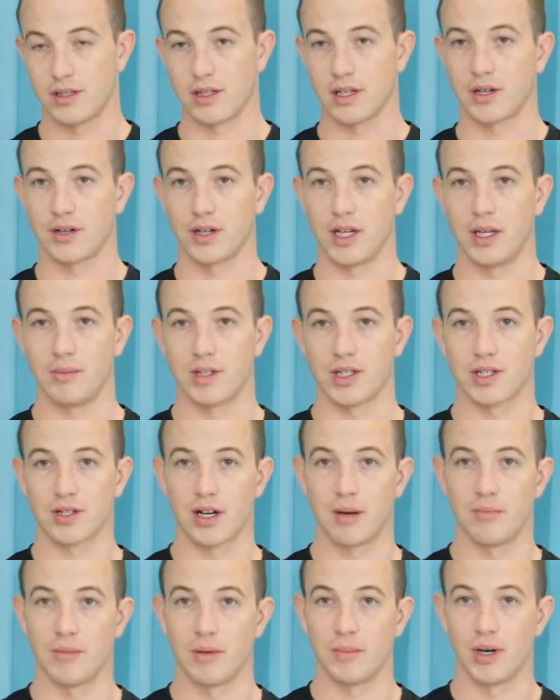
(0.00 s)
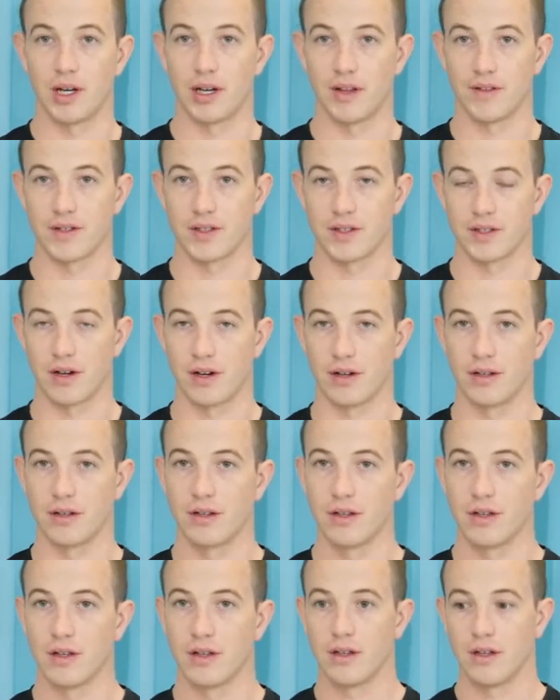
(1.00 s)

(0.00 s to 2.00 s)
the cream, the scrub, the mud, and the salt